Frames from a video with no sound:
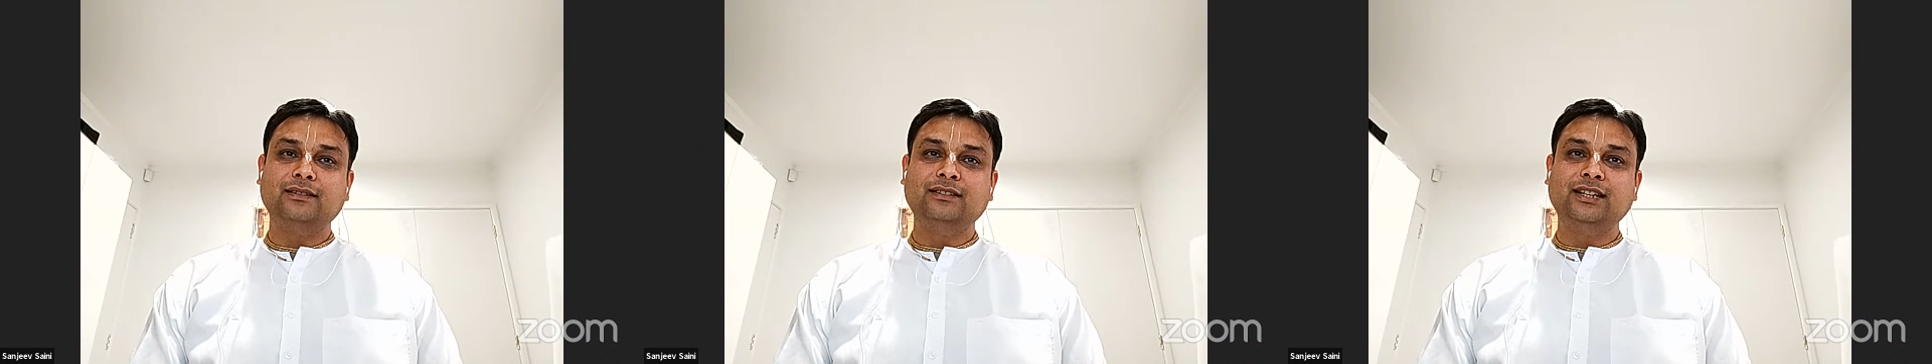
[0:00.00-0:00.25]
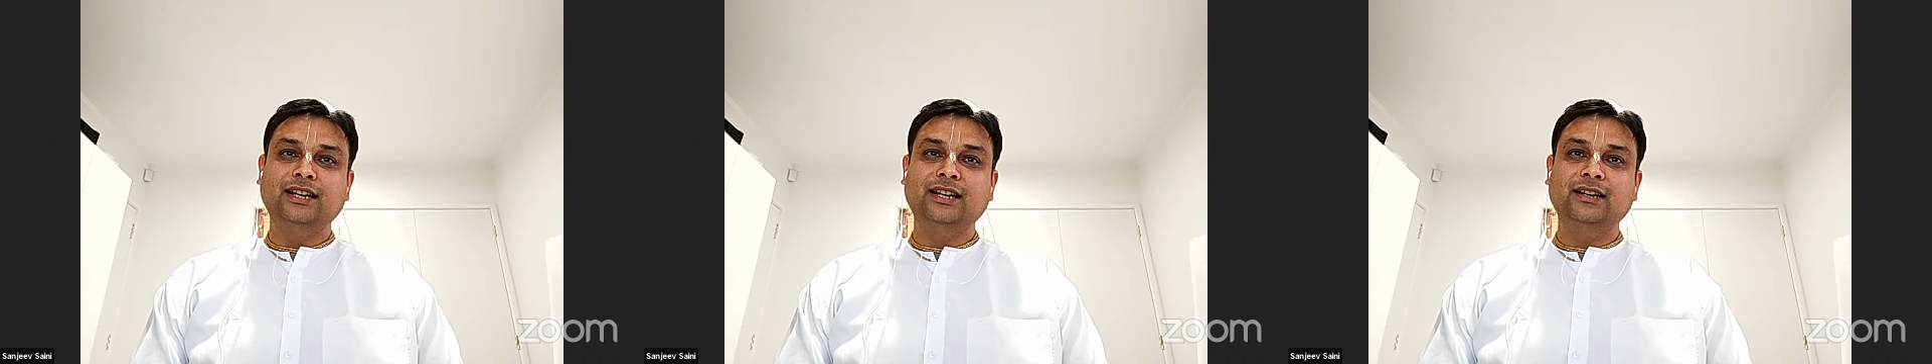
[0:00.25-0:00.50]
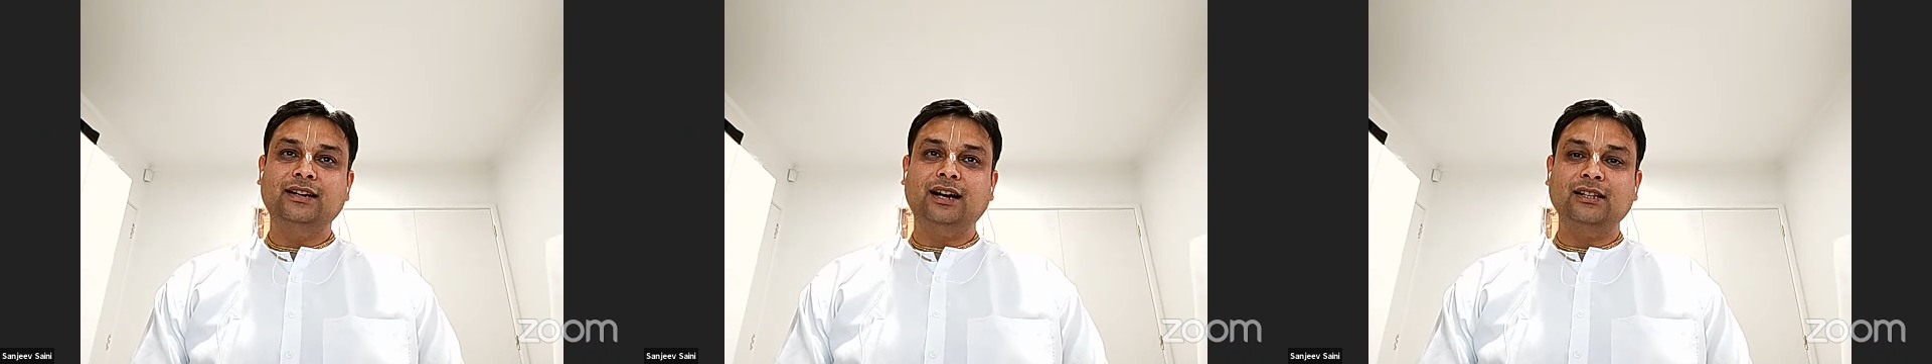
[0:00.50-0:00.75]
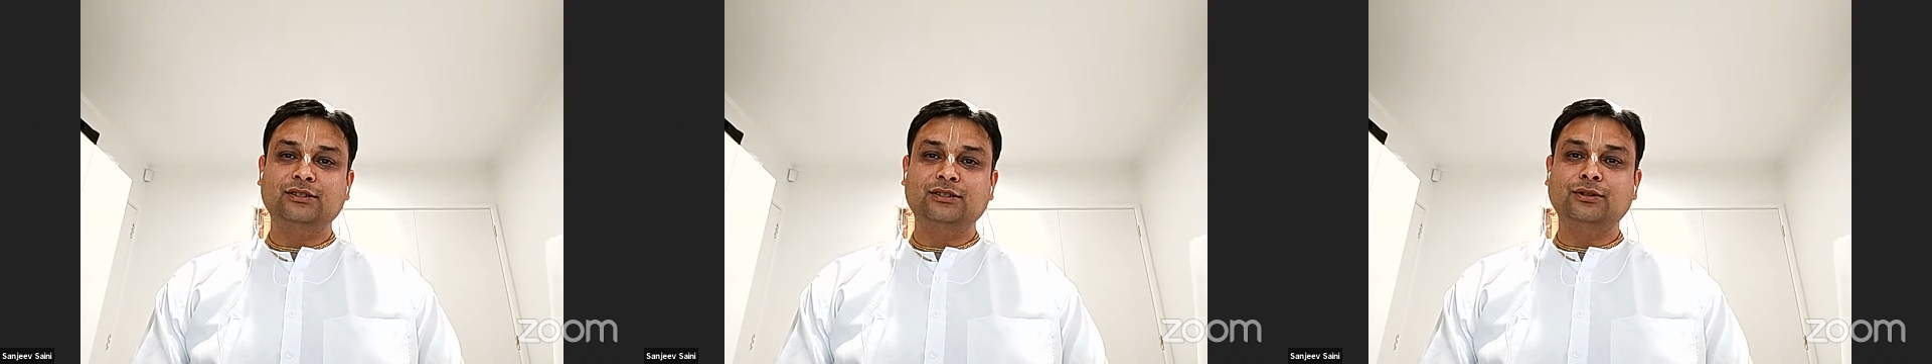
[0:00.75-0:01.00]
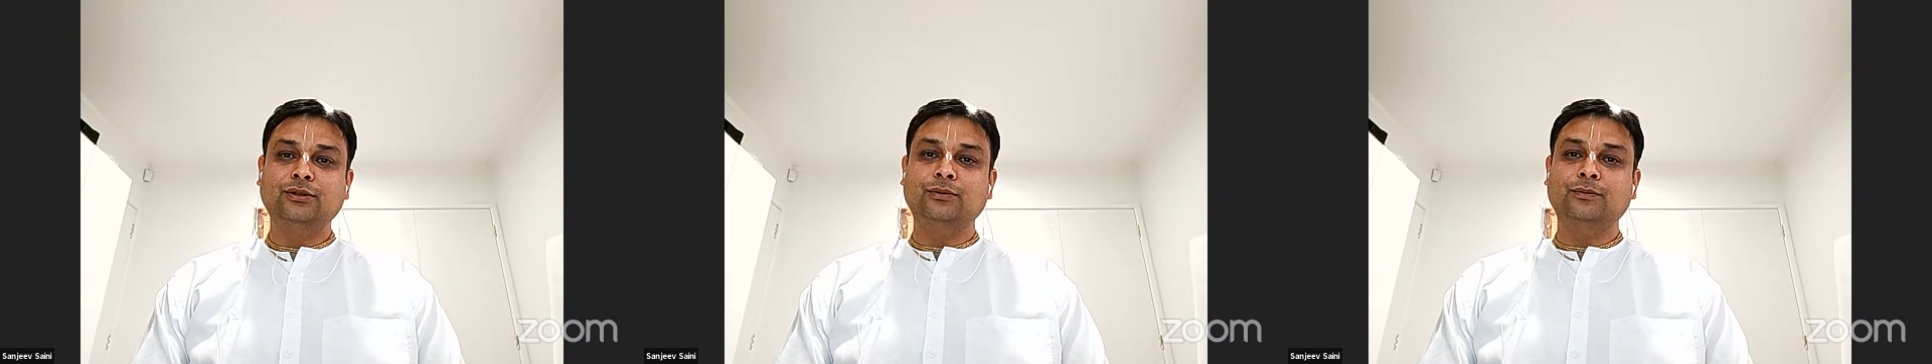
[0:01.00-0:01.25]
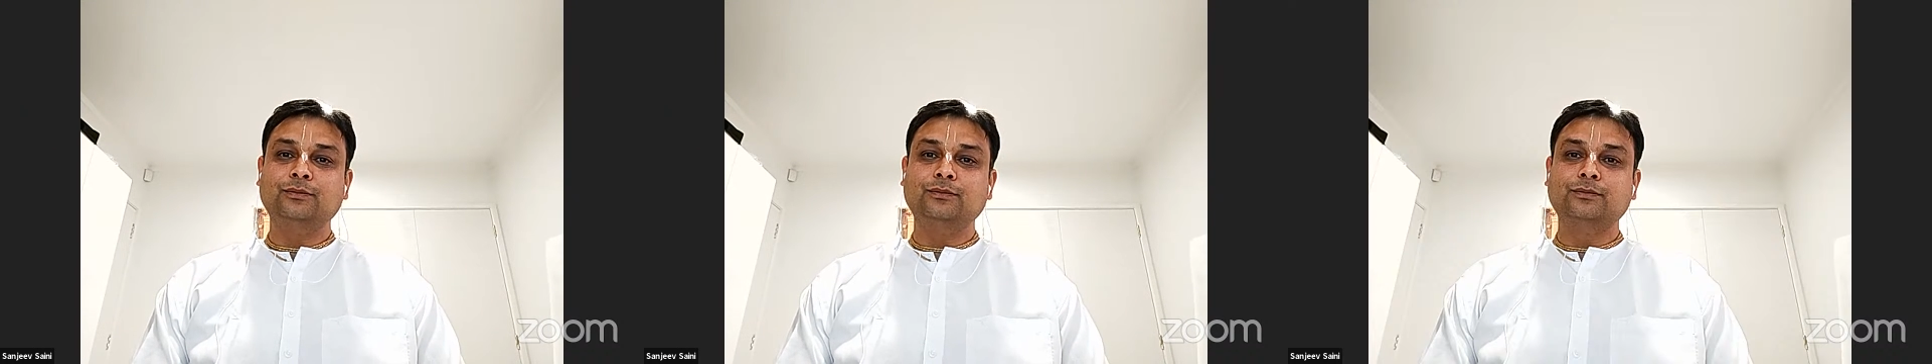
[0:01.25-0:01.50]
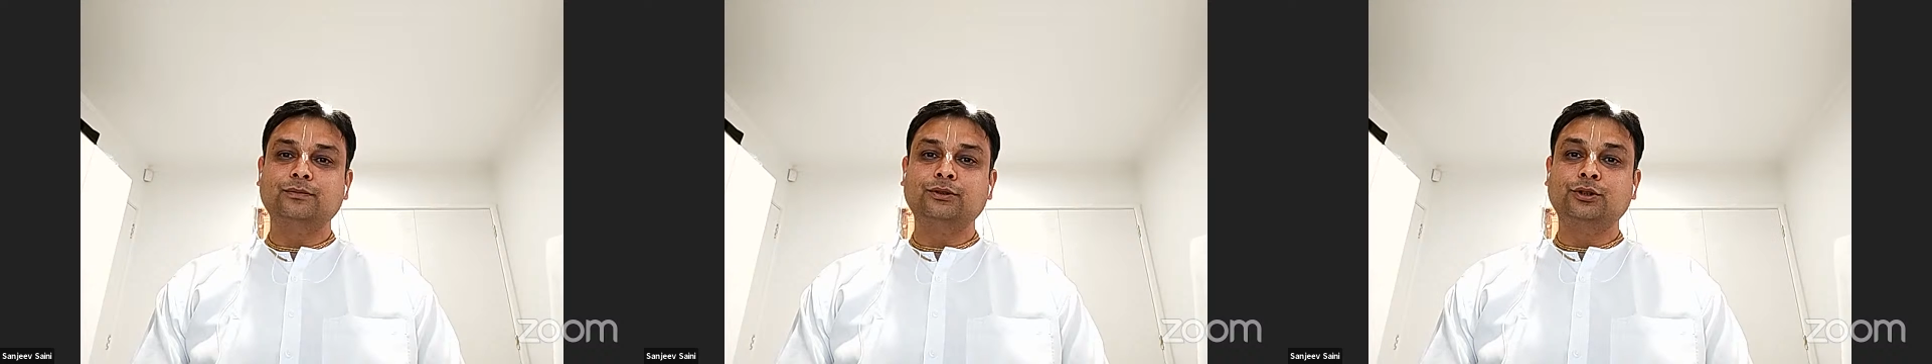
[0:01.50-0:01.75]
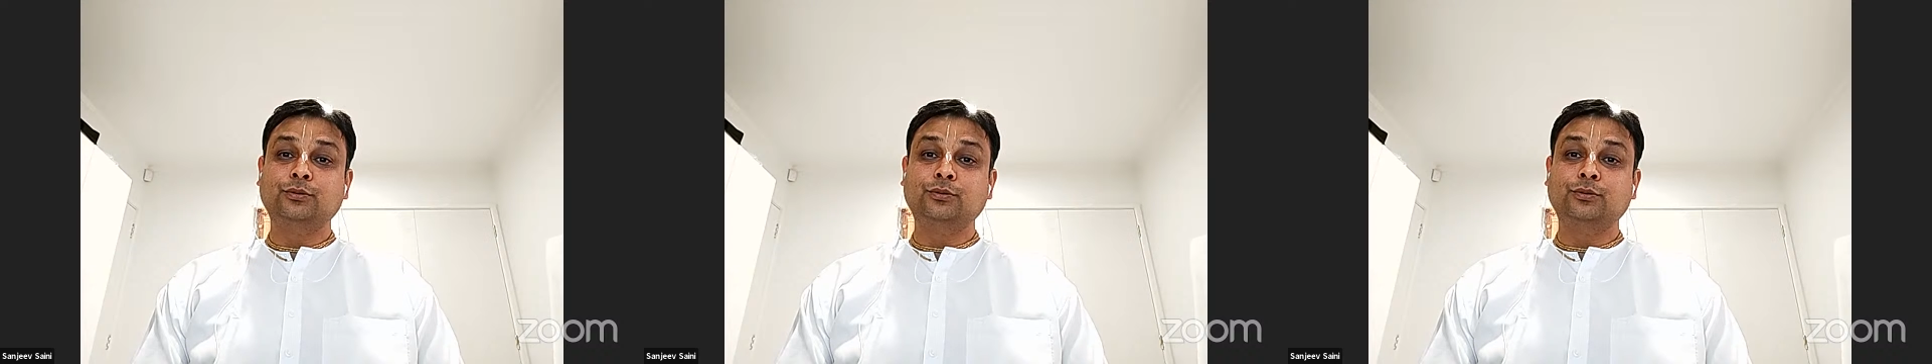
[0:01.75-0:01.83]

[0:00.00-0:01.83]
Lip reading: they also do